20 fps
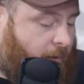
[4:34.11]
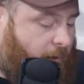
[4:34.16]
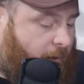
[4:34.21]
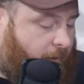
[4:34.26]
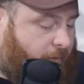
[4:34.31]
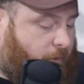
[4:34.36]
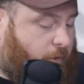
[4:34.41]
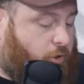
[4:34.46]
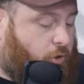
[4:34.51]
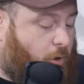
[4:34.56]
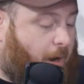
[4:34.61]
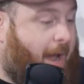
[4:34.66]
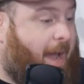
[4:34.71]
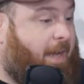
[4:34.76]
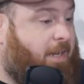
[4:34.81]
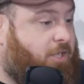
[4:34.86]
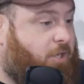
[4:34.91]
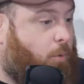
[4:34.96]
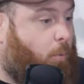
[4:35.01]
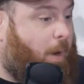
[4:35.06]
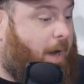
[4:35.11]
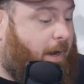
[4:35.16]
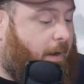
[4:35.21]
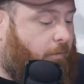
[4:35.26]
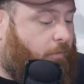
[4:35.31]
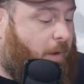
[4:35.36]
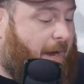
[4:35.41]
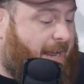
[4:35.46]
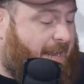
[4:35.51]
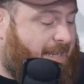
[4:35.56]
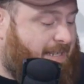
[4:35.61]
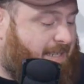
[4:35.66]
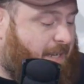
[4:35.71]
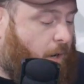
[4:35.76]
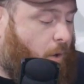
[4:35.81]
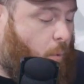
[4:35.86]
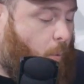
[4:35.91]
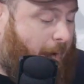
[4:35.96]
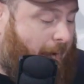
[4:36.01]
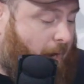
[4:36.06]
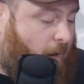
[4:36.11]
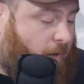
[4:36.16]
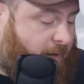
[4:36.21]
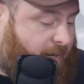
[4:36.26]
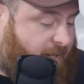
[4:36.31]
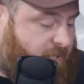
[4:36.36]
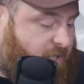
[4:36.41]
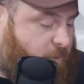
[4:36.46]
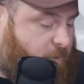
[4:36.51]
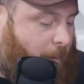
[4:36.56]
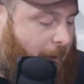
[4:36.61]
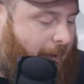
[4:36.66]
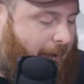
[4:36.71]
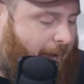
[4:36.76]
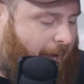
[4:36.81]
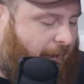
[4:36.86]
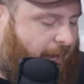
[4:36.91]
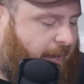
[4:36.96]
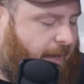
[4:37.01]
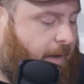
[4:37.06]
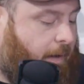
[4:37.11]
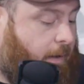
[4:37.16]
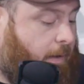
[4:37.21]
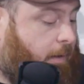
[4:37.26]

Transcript: and they're trying to raise awareness by